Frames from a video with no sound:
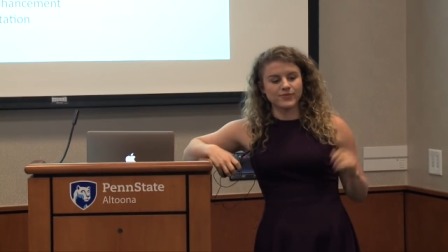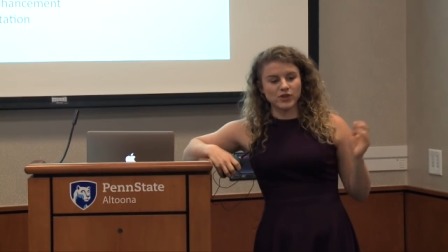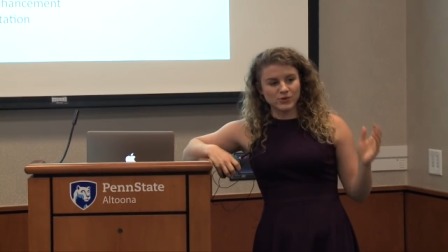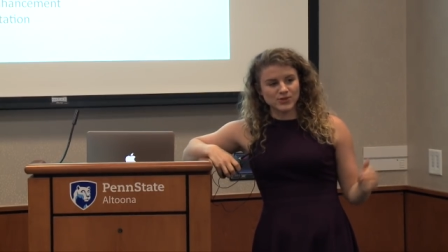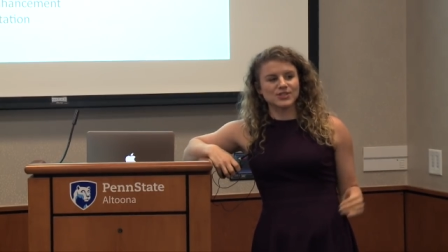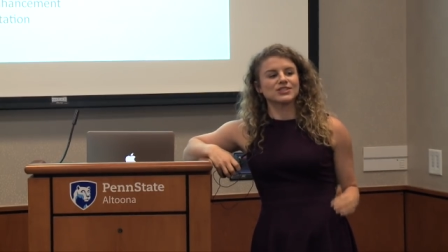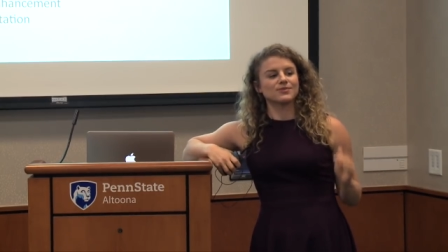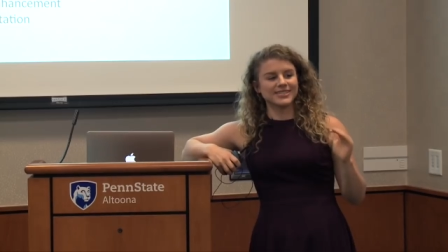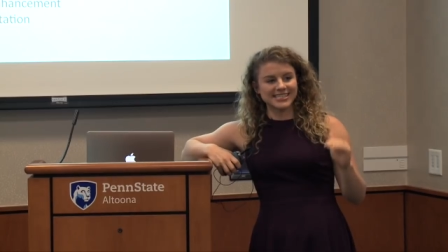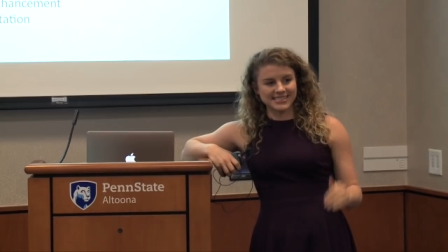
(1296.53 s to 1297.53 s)
Your immune
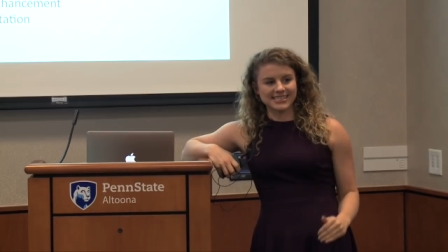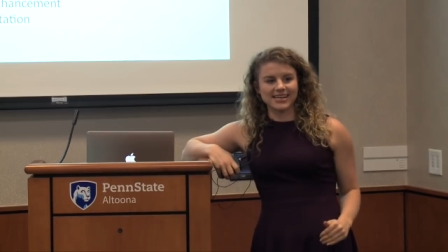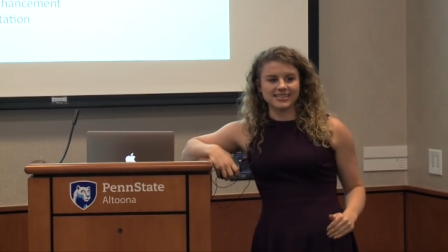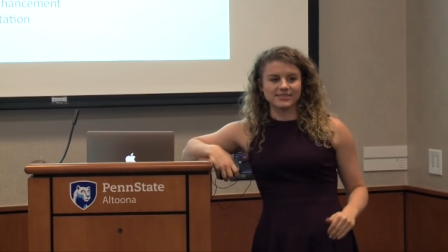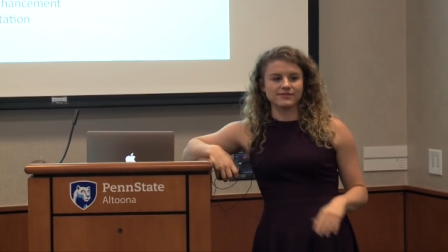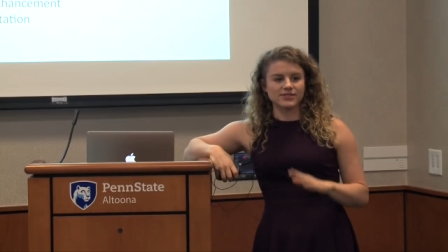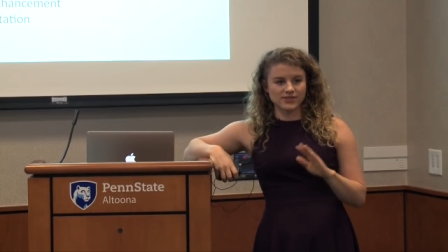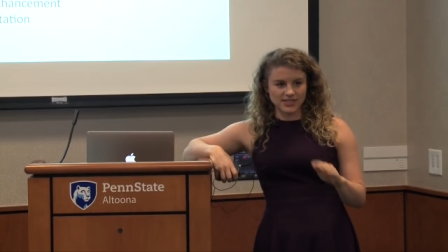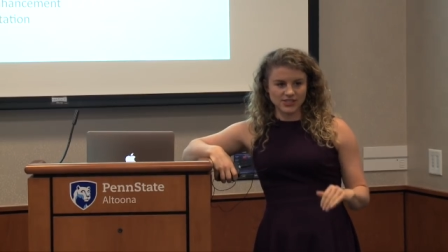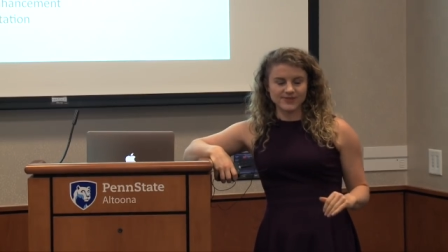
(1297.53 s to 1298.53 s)
system is selective, so
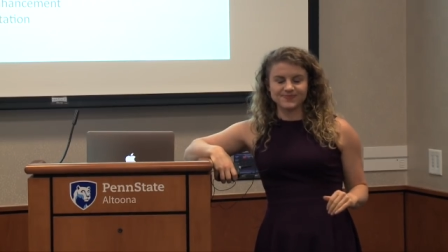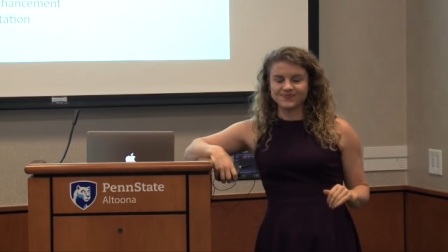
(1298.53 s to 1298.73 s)
that's good.